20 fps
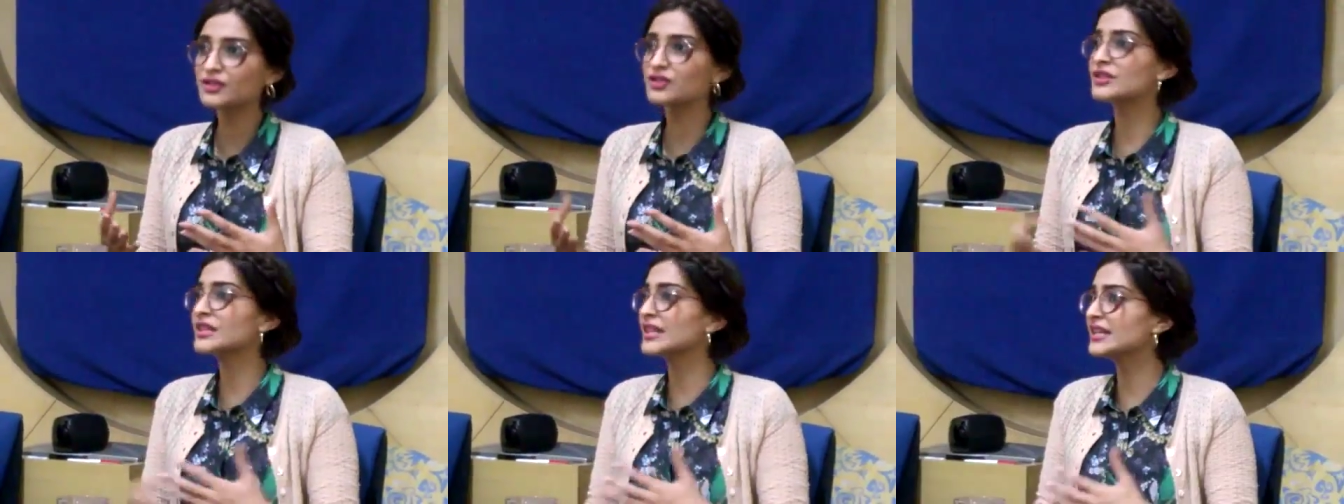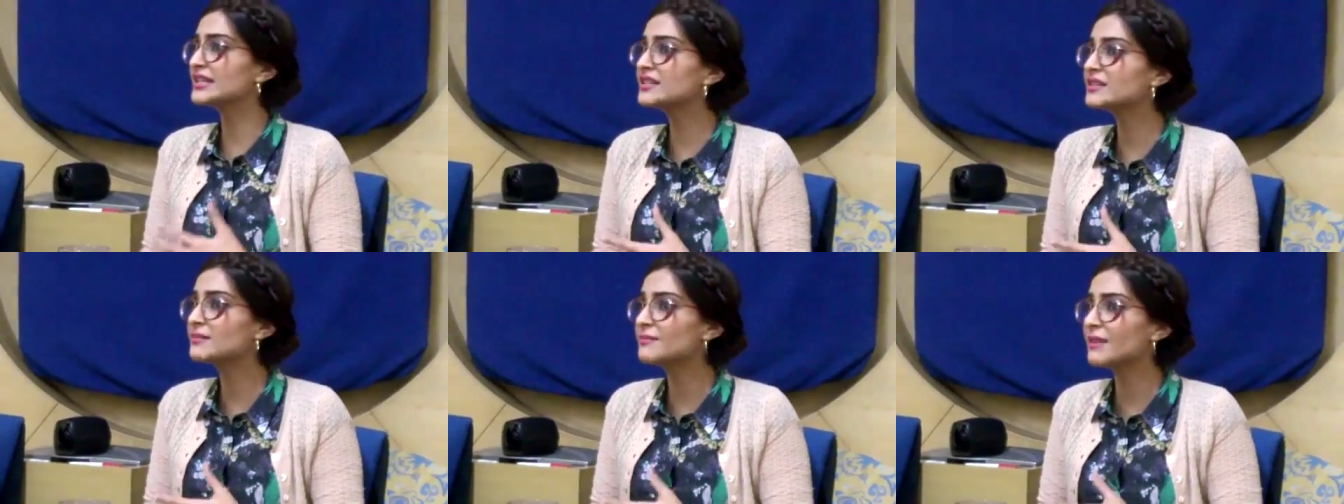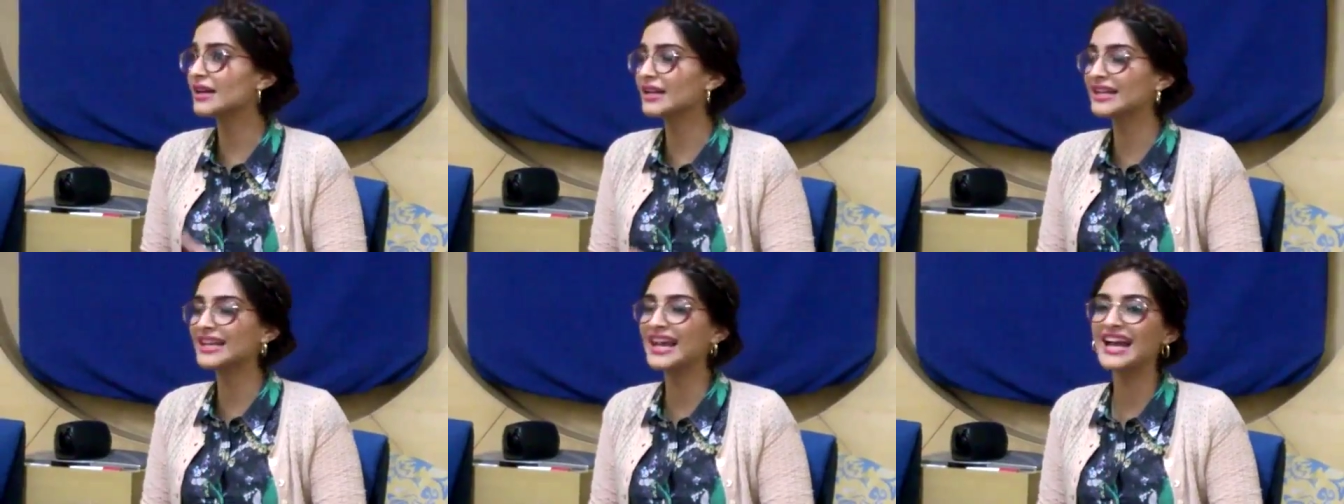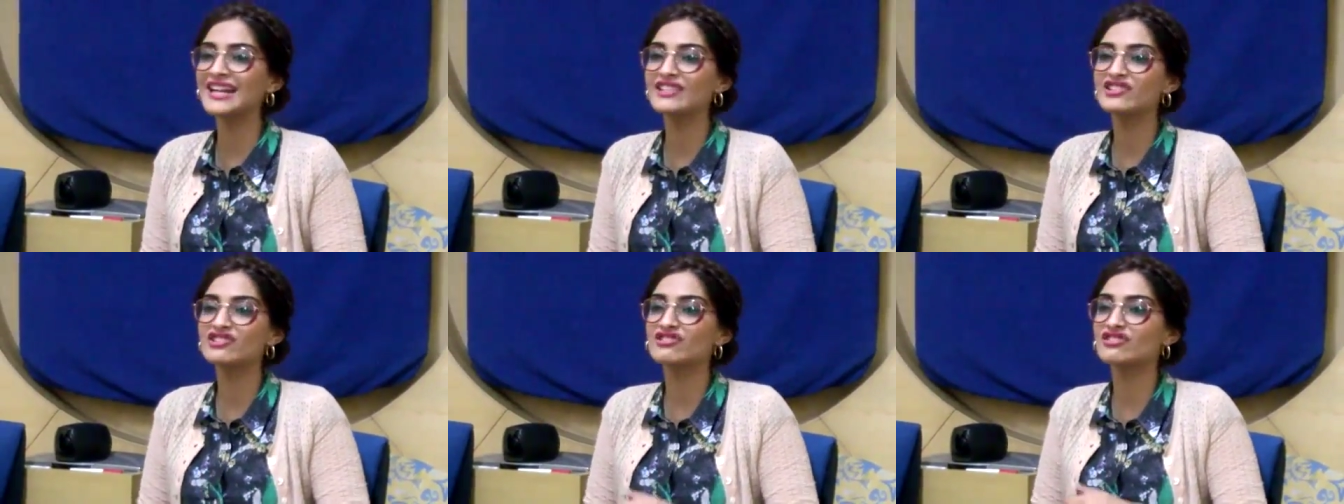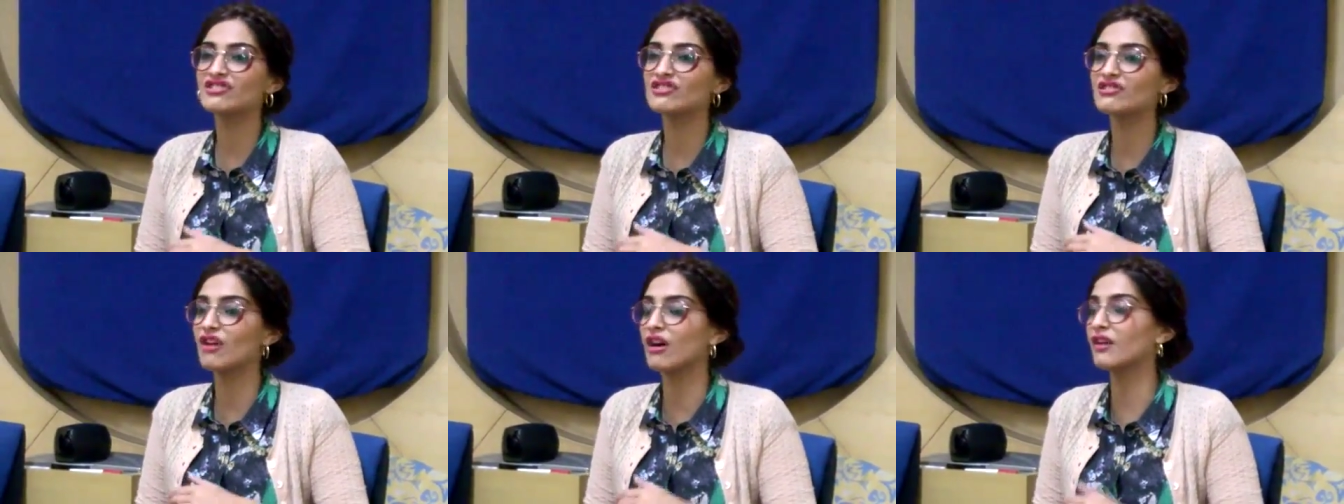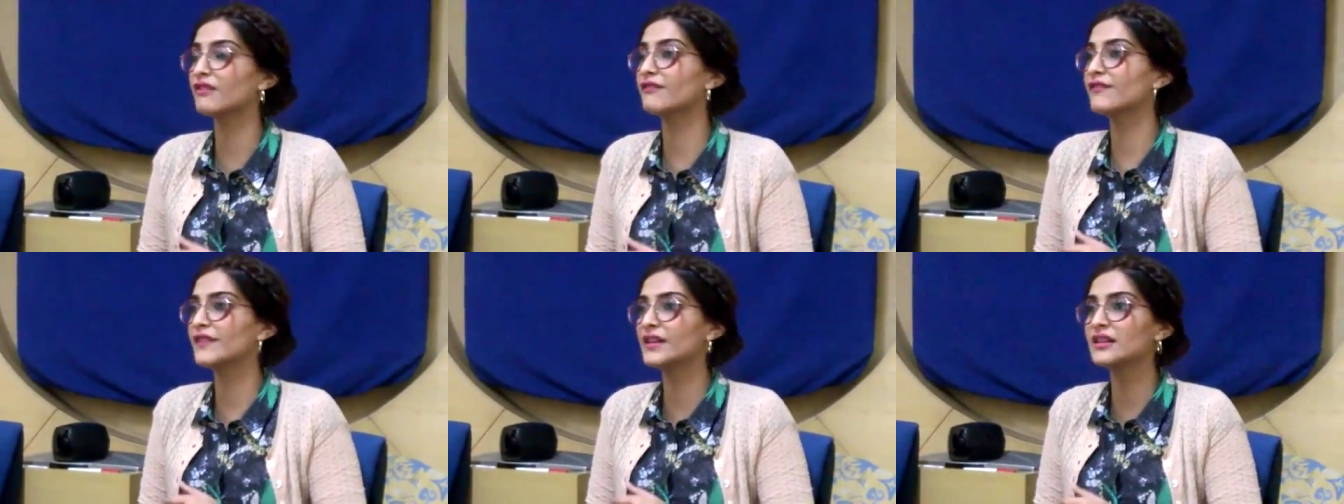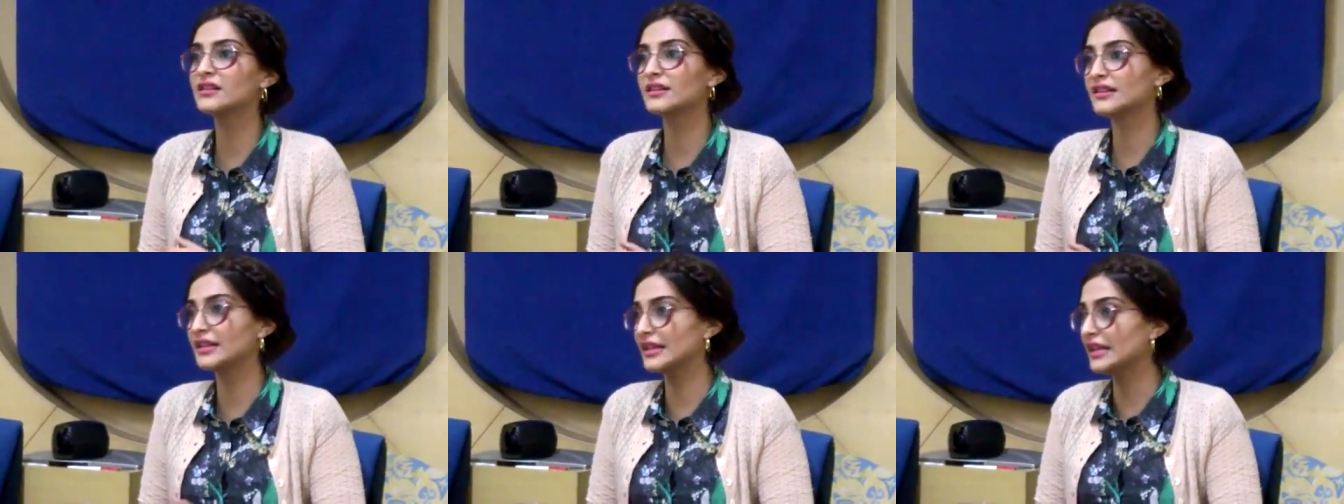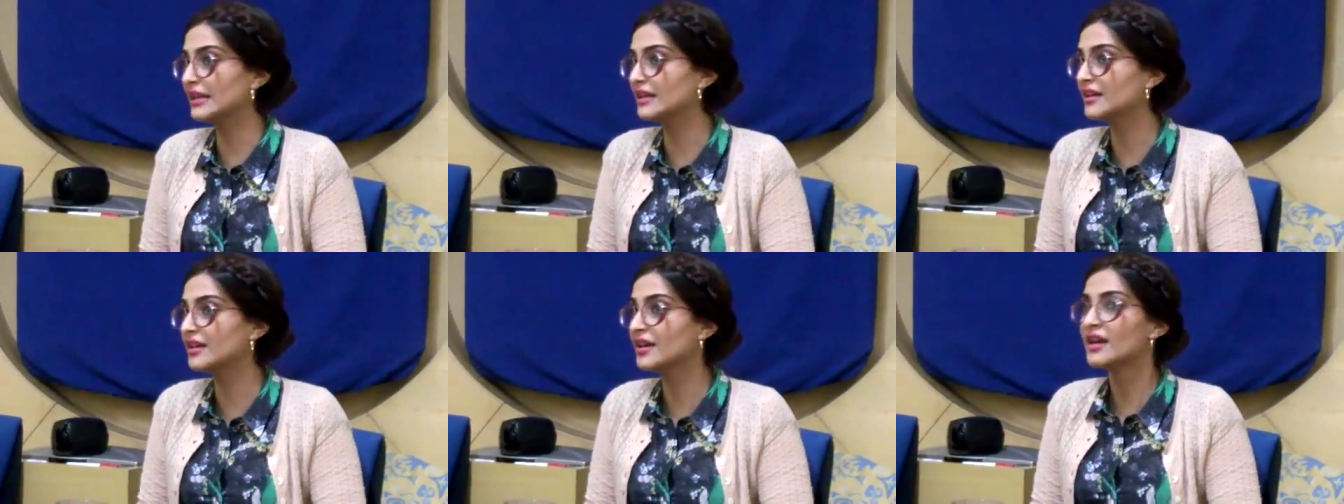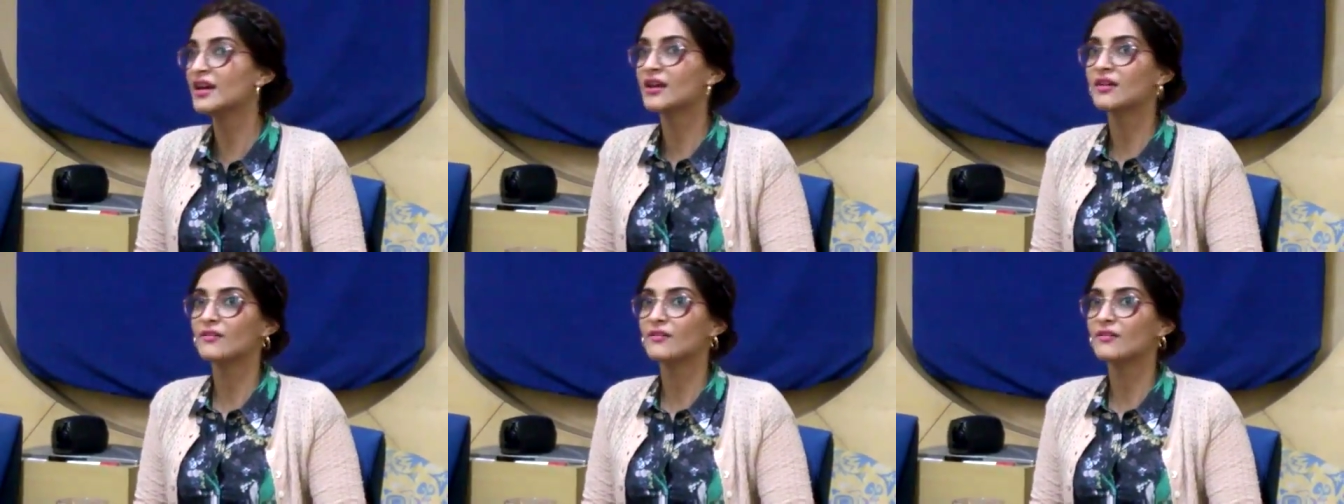donated the money. I just did not feel the need